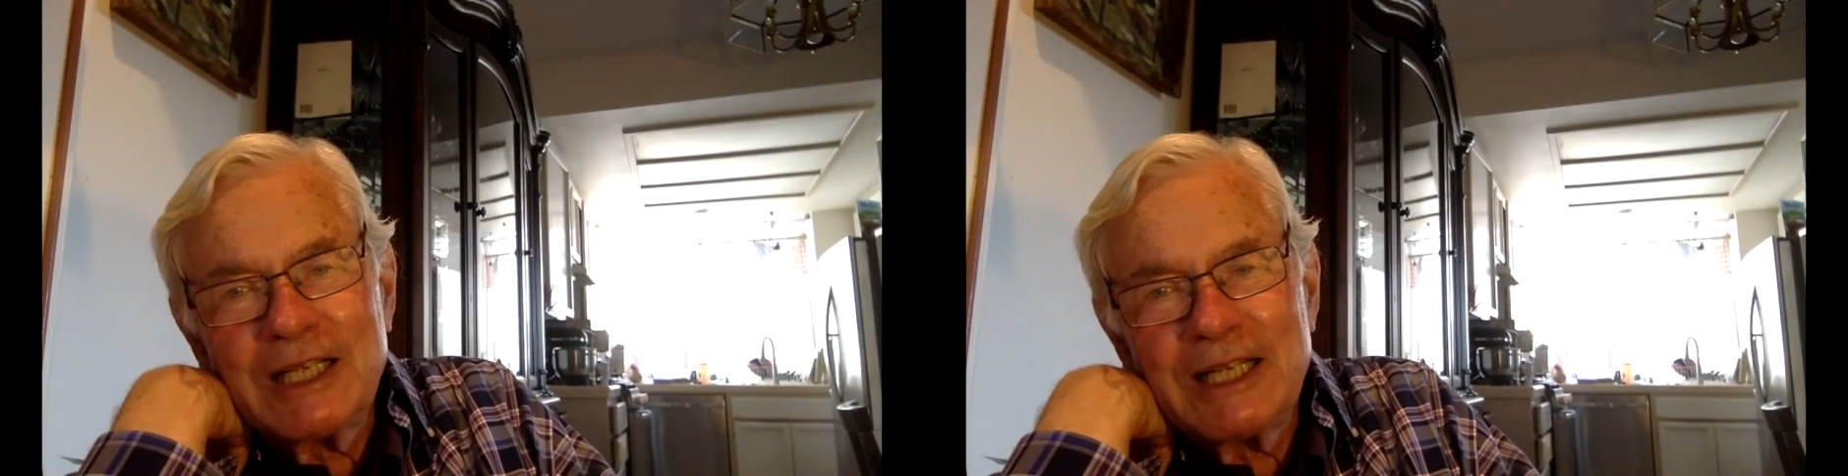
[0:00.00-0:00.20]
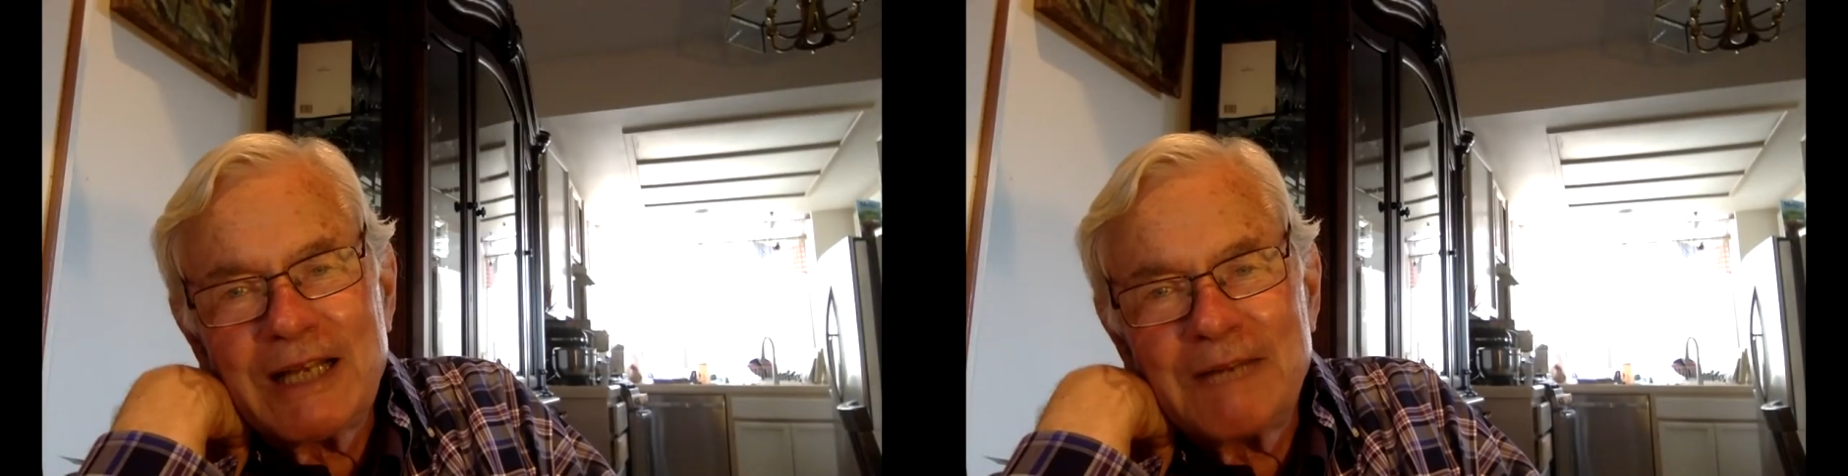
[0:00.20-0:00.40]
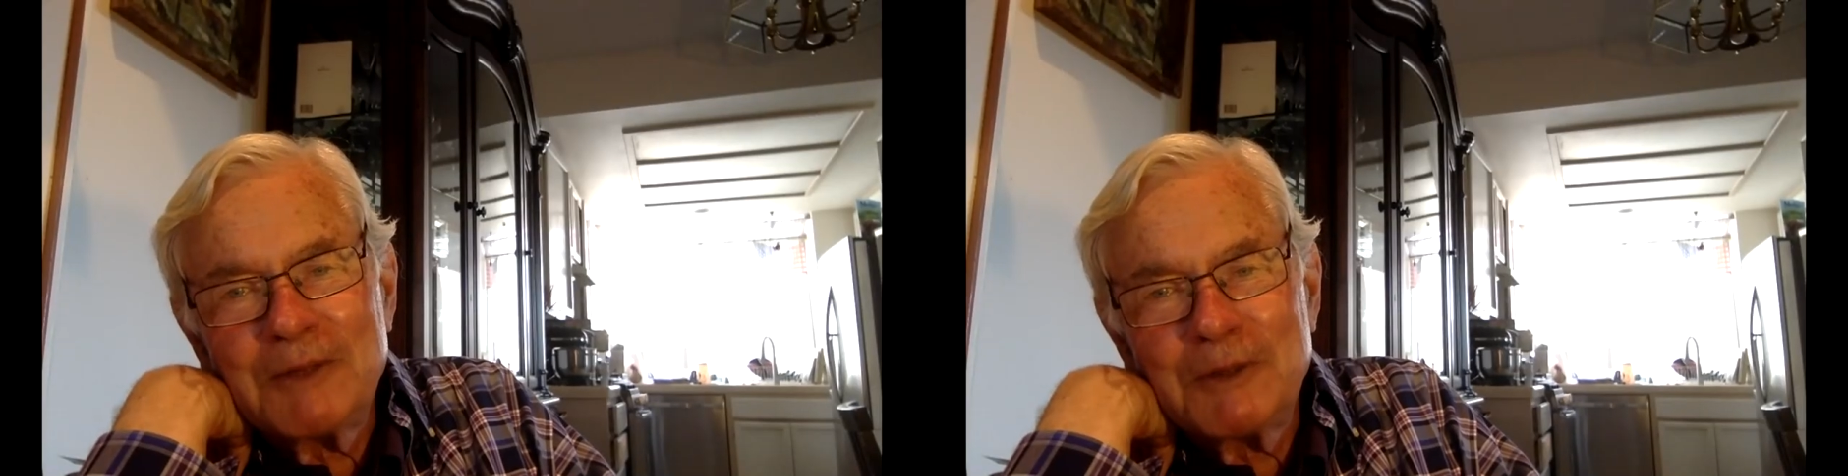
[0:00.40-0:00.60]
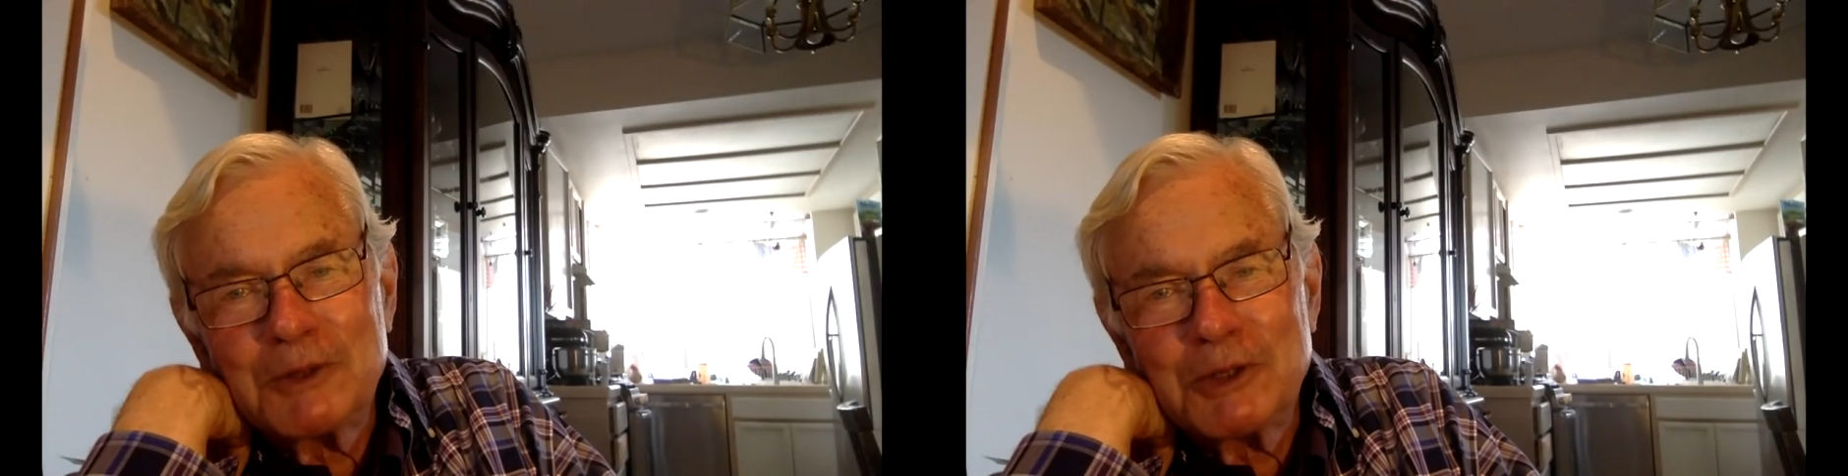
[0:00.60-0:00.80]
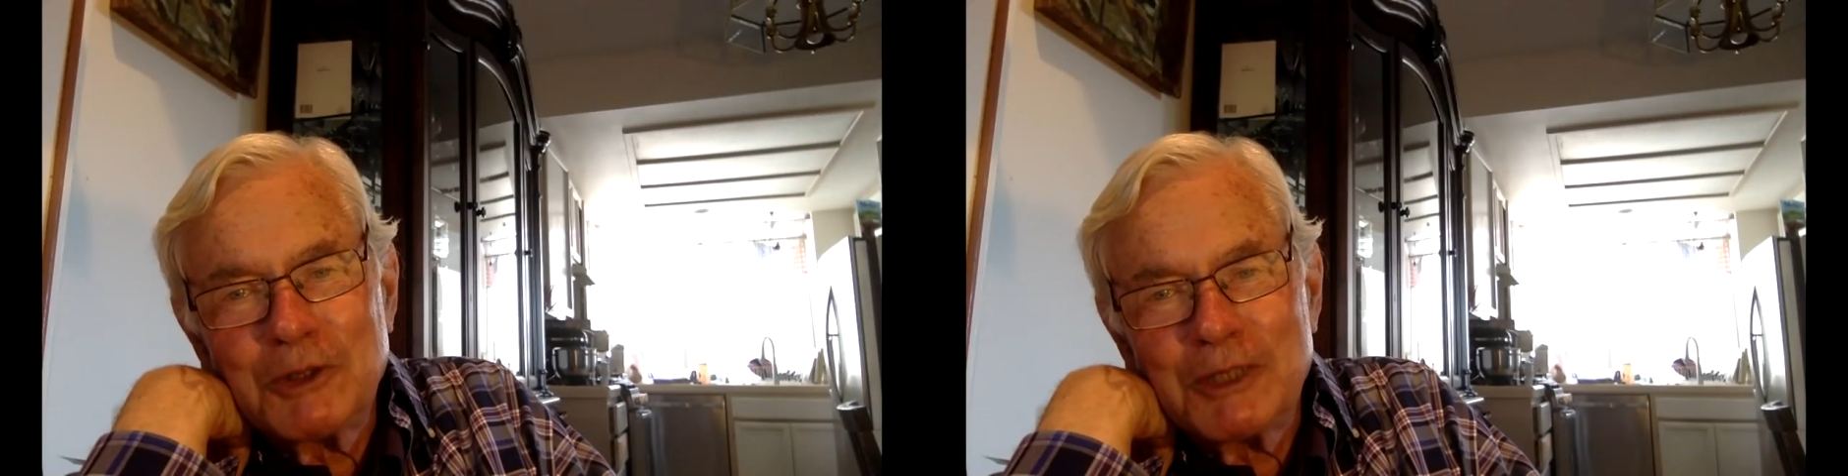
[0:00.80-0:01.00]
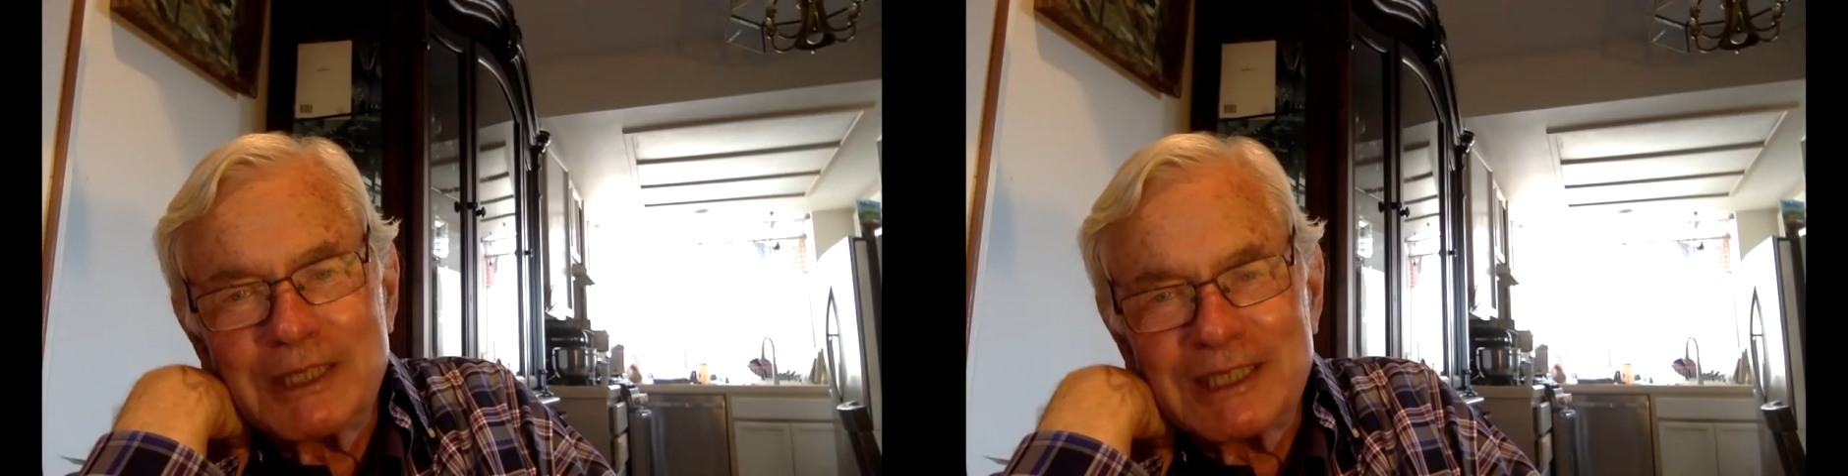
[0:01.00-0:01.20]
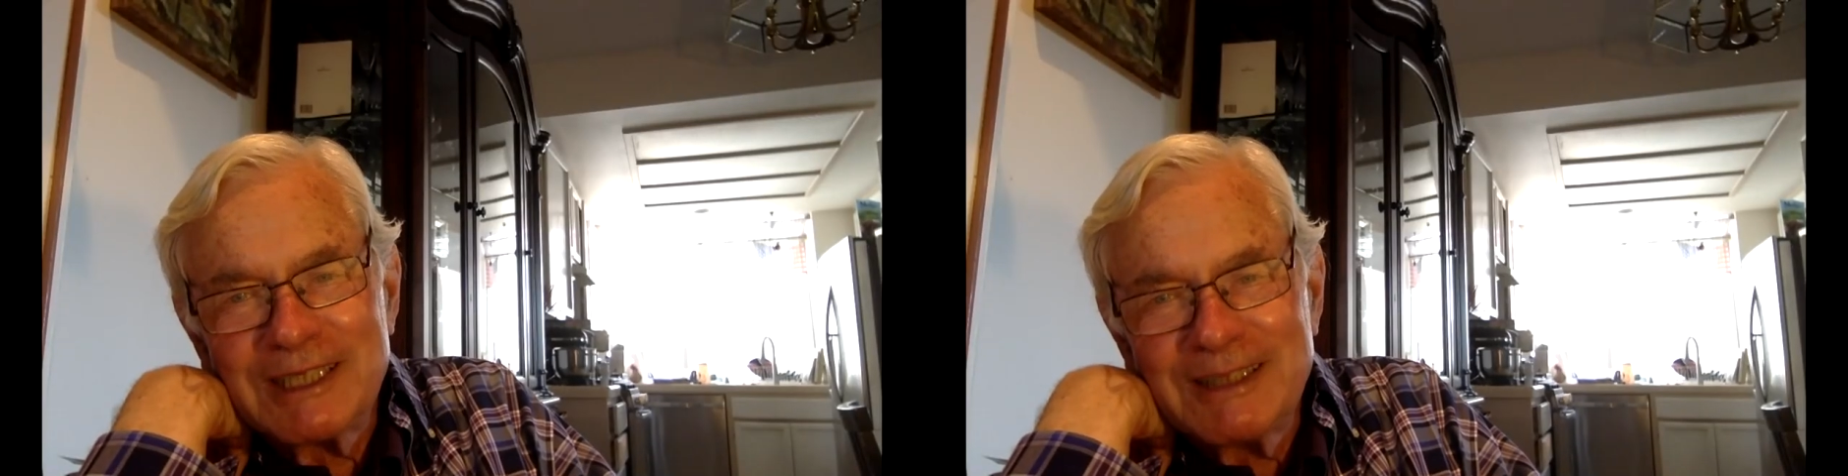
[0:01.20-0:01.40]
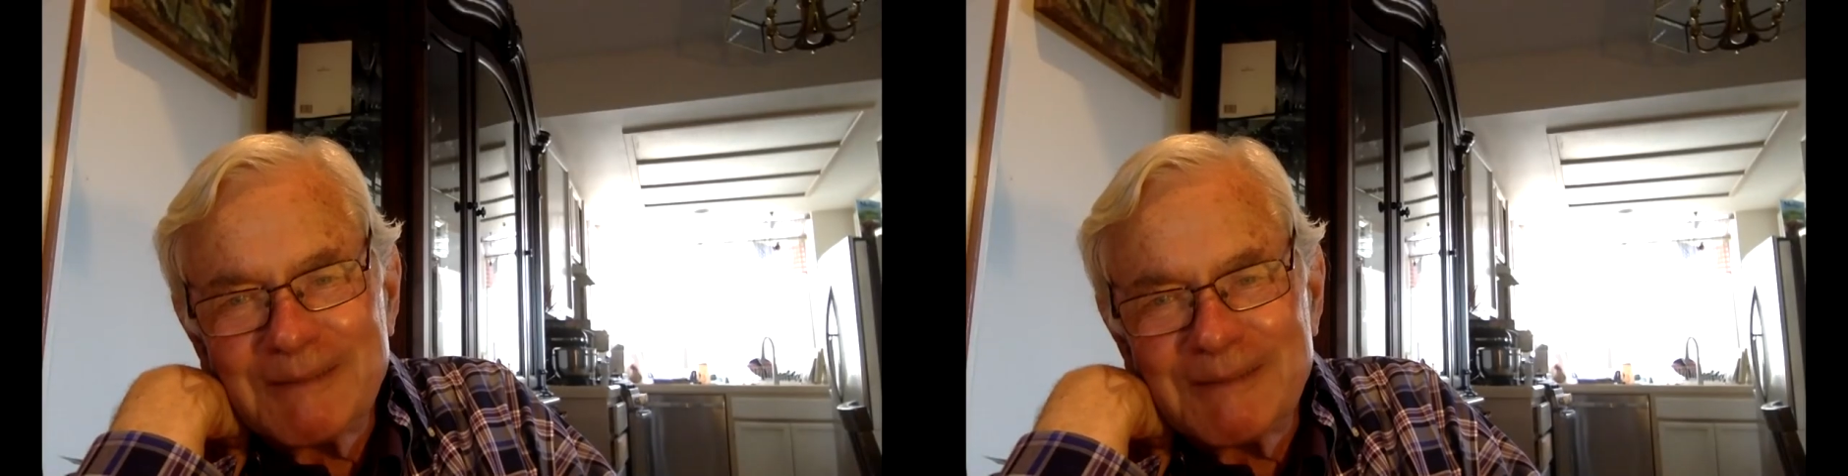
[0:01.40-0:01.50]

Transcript: I'd have no choice,